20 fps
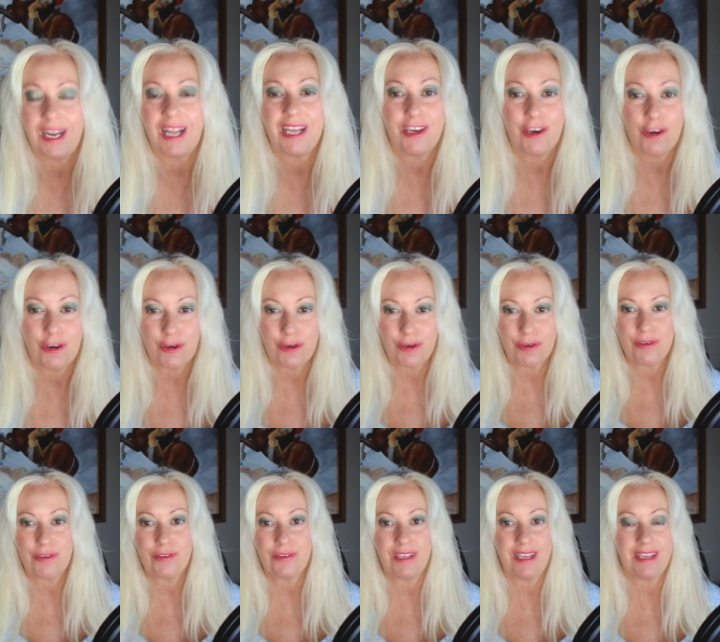
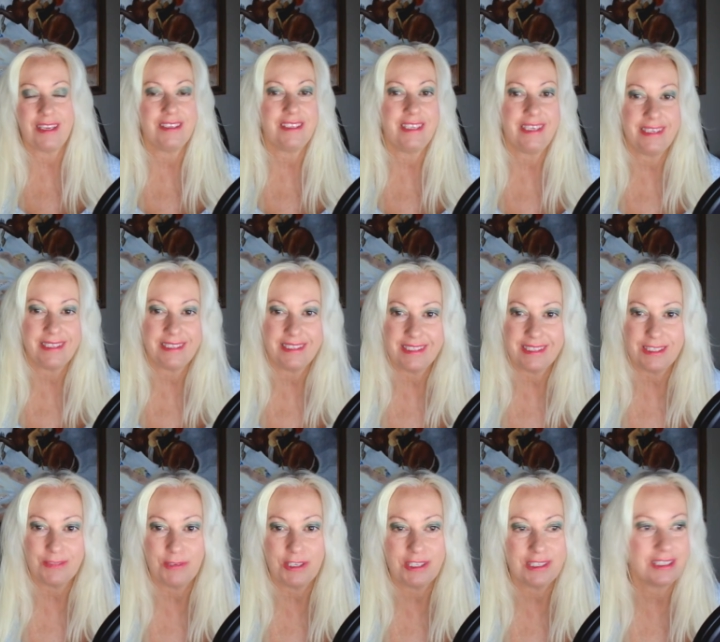heard that it takes
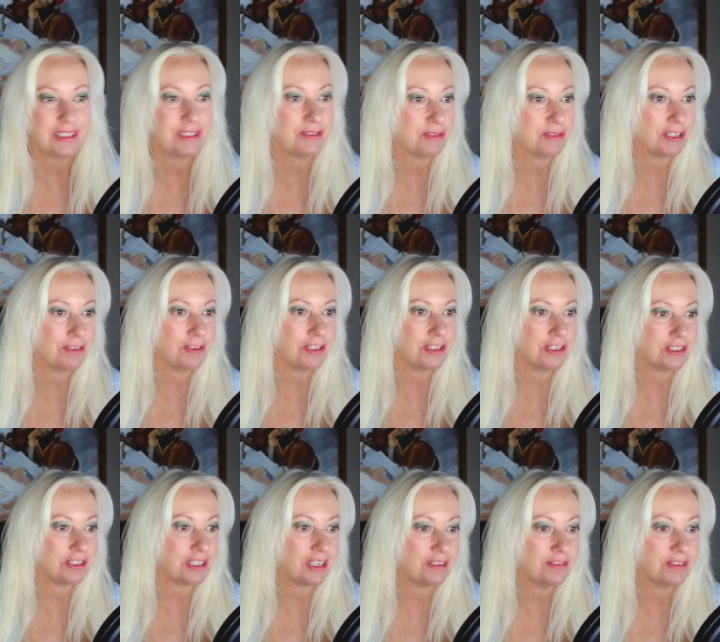6 months to really feel
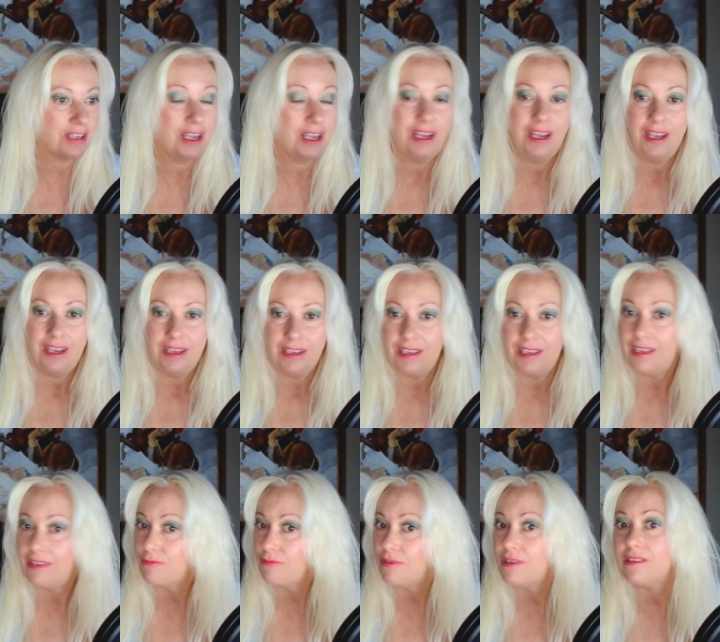yourself.
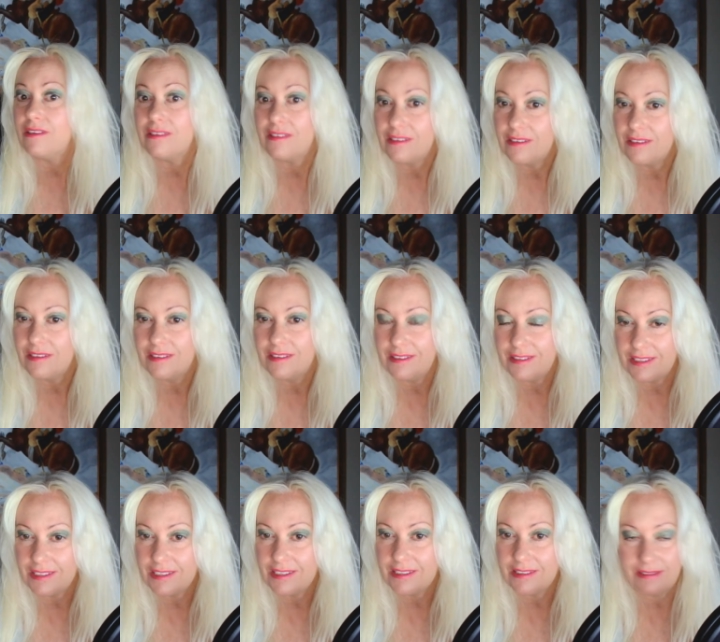Well,
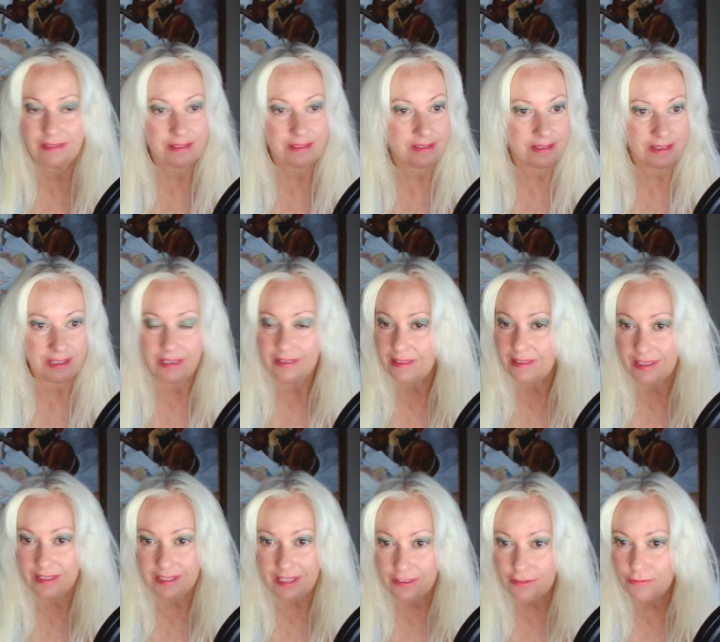
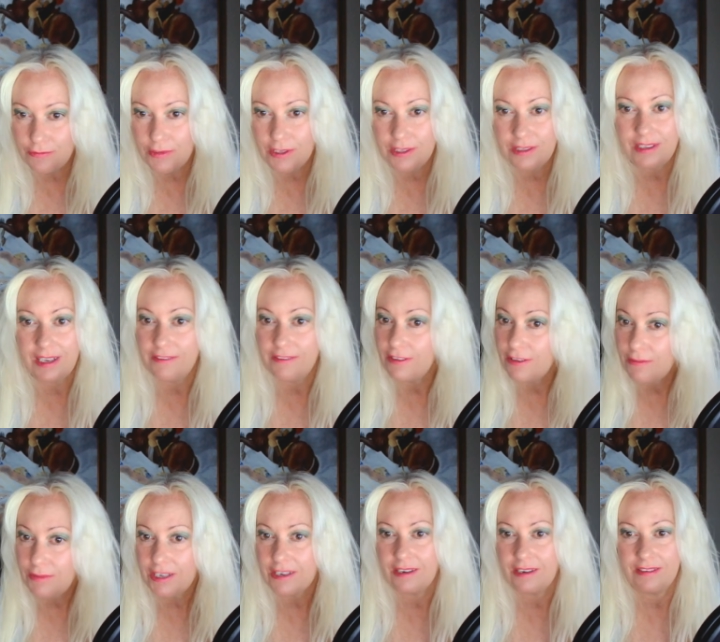7th month, I
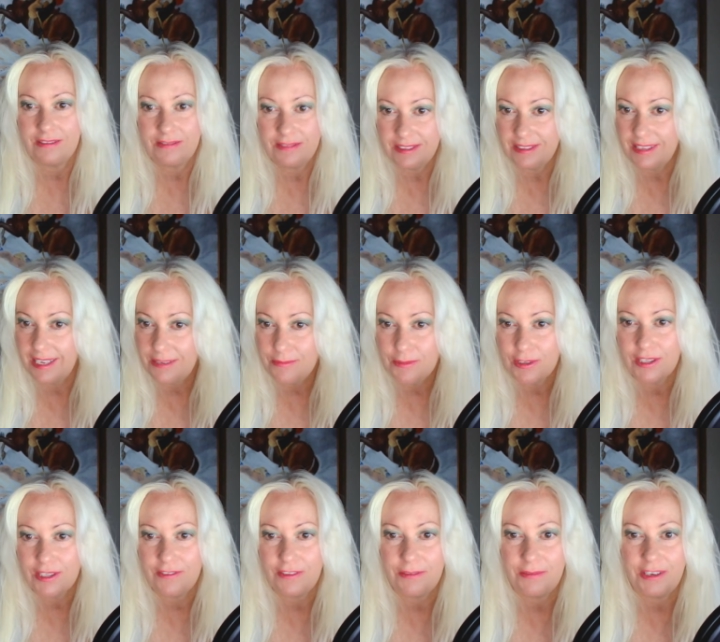felt better. 8th
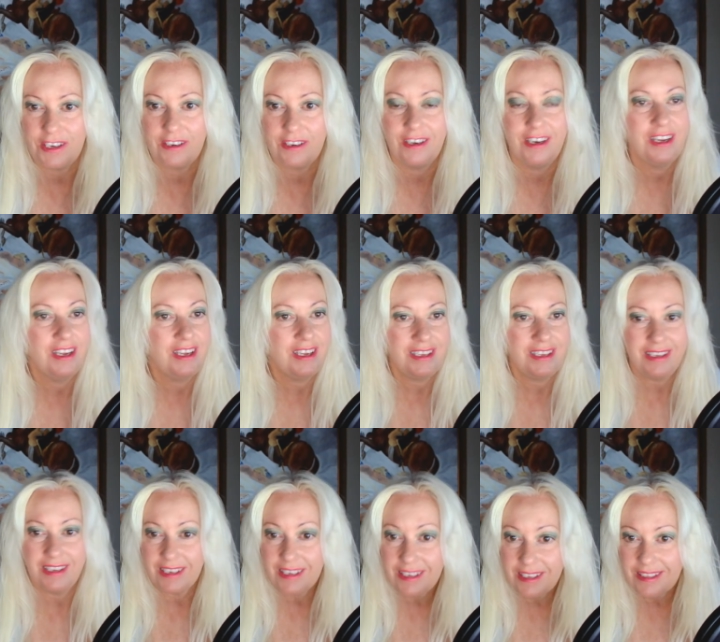month, I felt better.
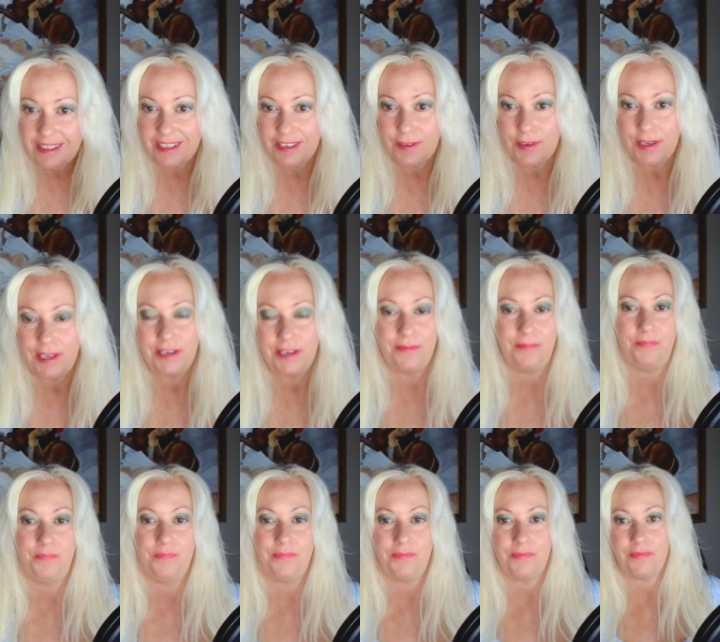9th, here I
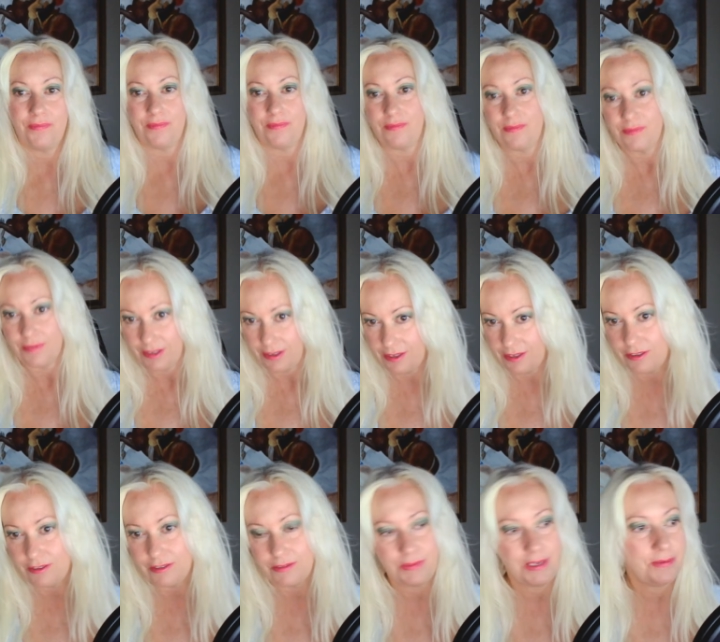am. Who
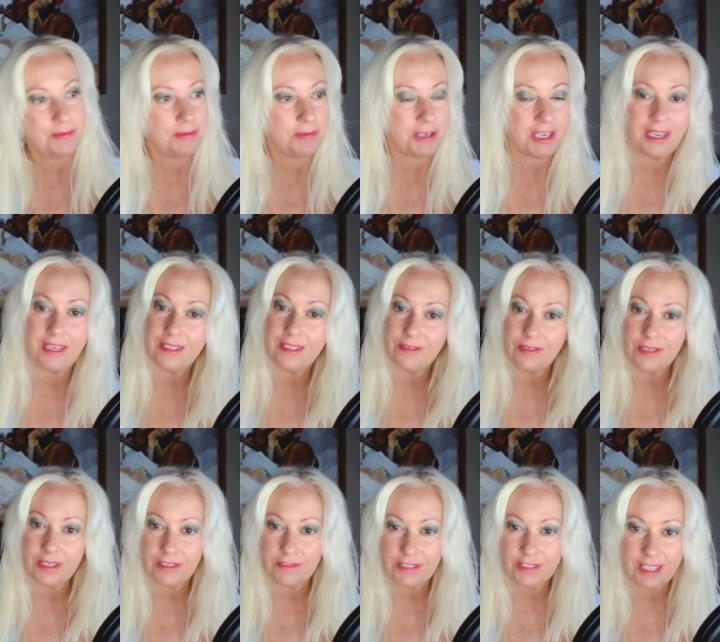knows, maybe by
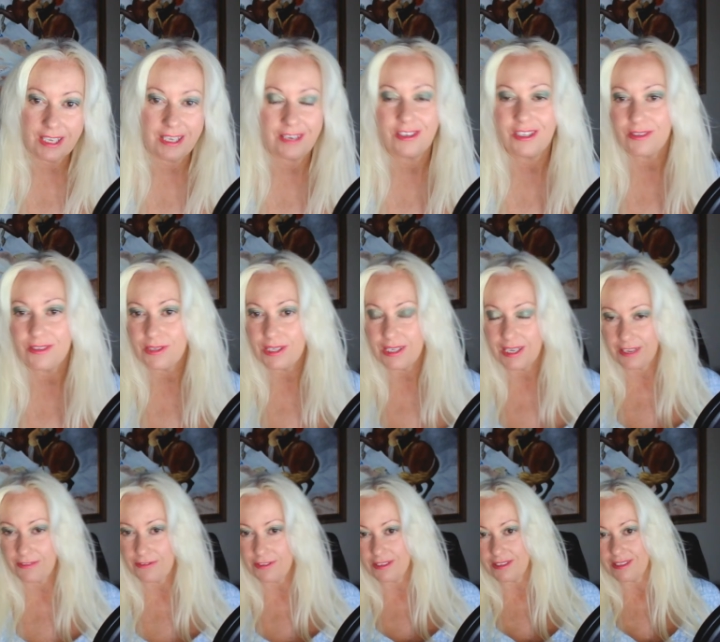Halloween, I'll say, oh, you know what?
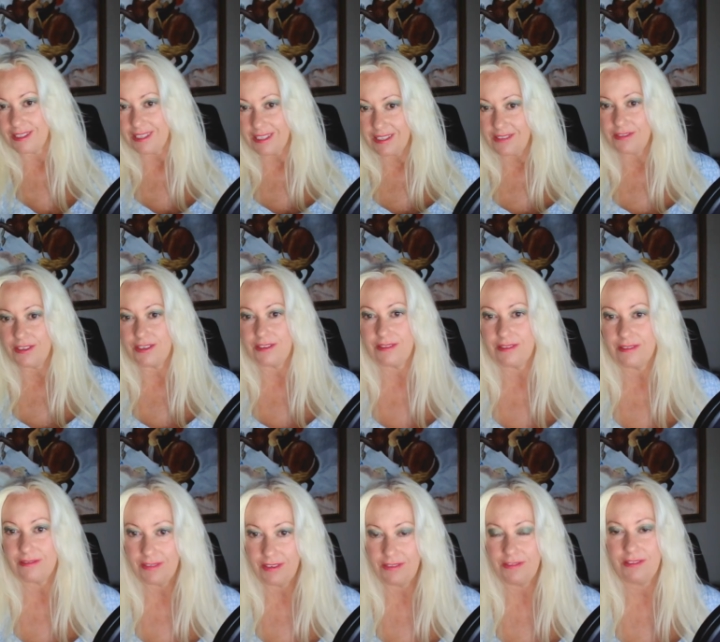I feel
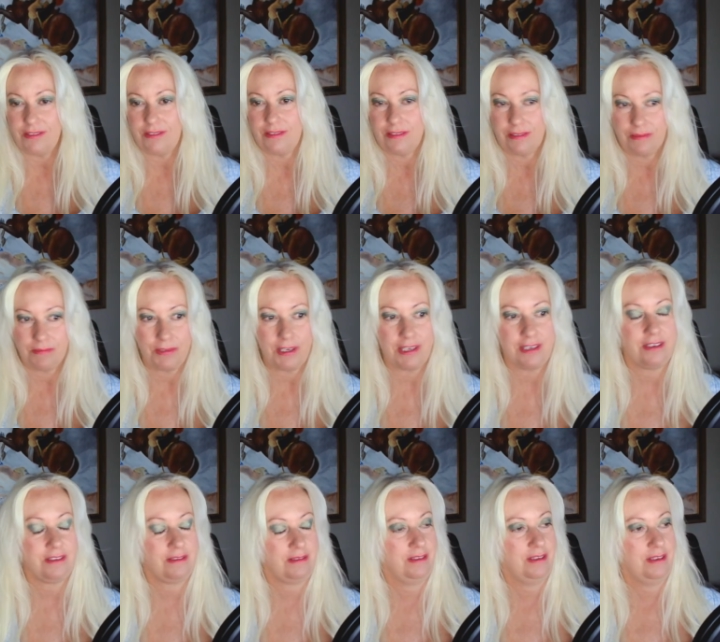even
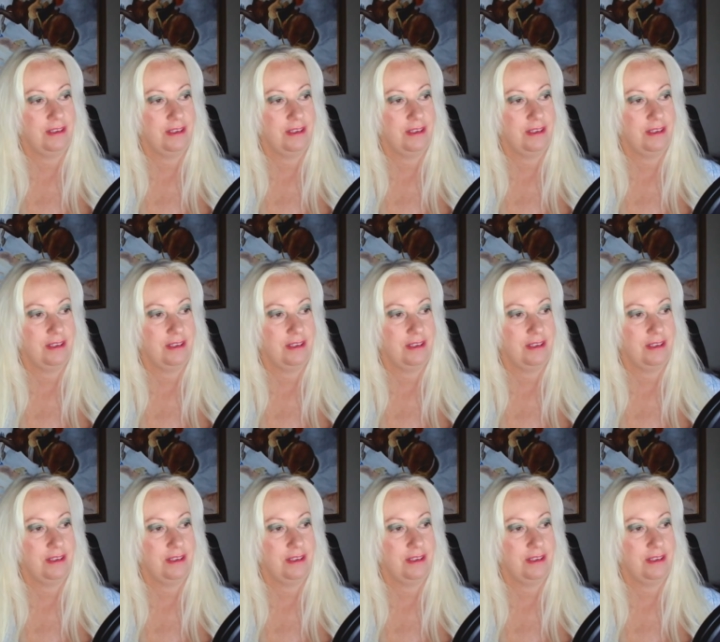better.